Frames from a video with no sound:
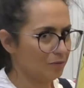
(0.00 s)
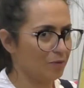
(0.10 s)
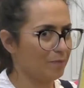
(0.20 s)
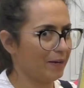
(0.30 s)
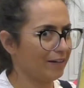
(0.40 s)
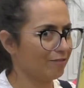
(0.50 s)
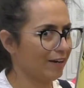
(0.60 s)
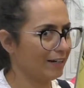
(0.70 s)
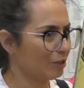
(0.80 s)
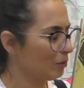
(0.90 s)
We'd better
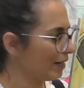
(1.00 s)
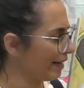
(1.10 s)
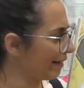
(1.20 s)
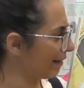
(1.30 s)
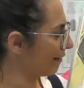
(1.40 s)
run quick.